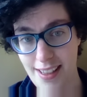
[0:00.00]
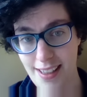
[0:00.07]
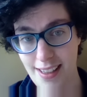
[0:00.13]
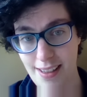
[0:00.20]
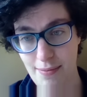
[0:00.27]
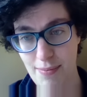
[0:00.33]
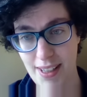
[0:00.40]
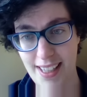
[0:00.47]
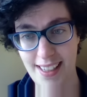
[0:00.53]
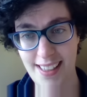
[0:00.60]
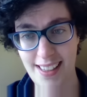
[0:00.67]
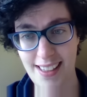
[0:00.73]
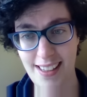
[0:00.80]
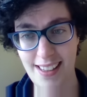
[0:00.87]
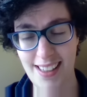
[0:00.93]

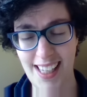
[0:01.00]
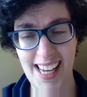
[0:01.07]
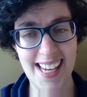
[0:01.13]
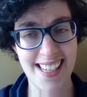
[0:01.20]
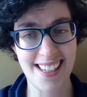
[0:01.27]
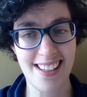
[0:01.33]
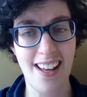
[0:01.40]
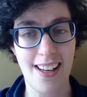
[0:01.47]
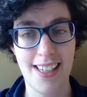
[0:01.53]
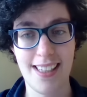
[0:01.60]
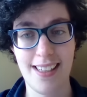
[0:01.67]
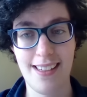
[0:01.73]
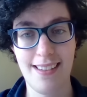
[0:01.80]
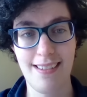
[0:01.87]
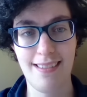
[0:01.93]
because hate sucks
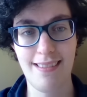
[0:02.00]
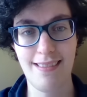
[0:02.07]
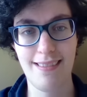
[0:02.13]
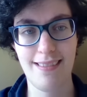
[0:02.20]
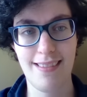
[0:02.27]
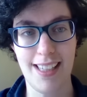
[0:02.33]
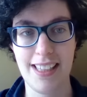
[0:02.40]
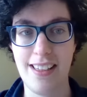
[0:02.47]
and love